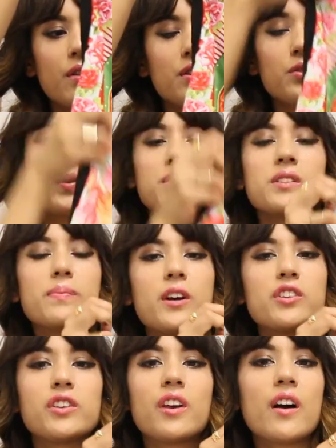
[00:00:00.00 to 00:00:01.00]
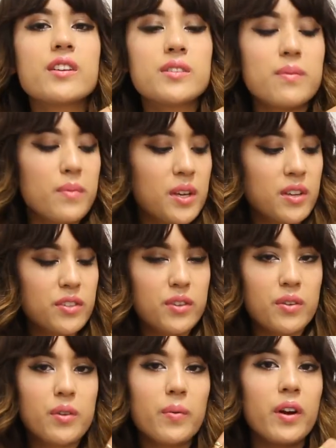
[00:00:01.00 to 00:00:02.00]
This one's especially awesome because
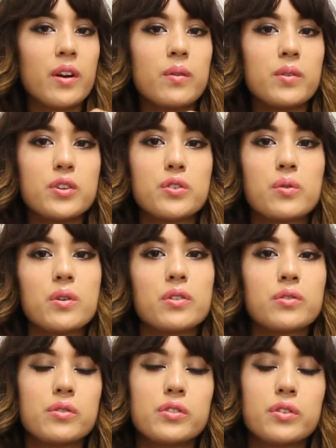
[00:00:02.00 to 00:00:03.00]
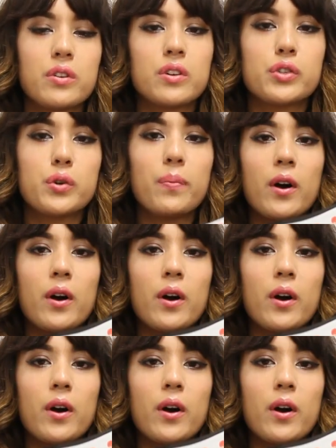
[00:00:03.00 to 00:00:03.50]
you can wear it with shorts or skirts or